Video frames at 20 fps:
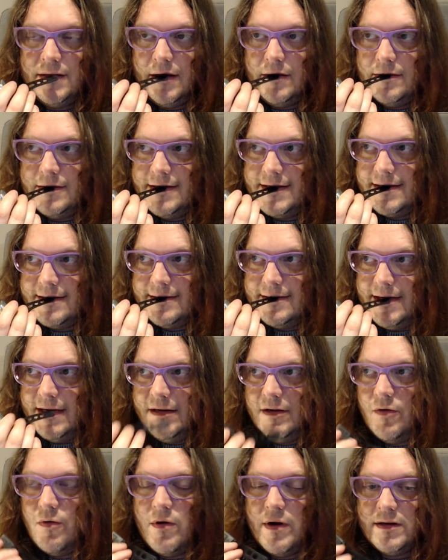I was actually
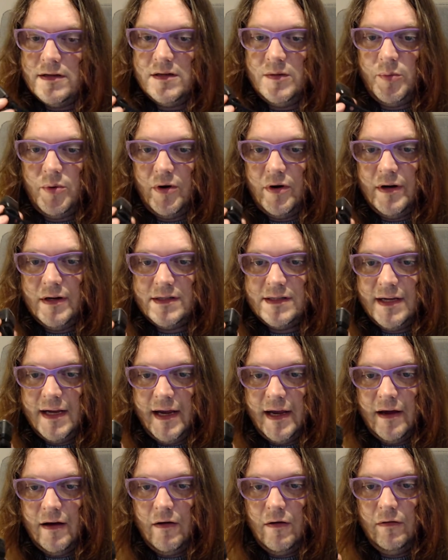quite surprised
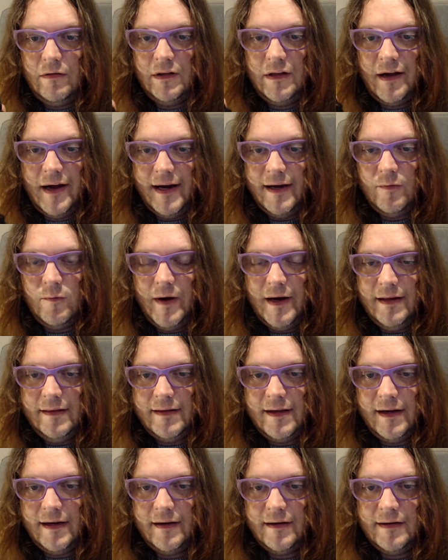how lightweight
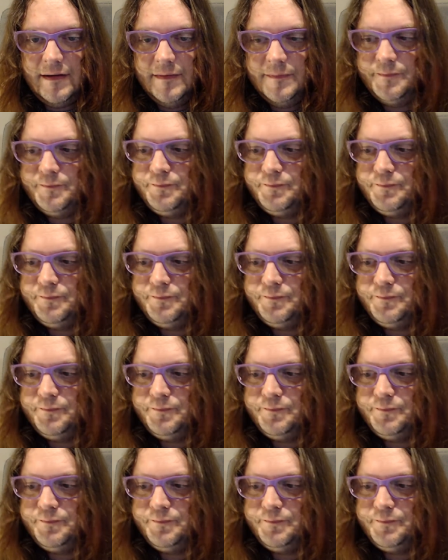they are.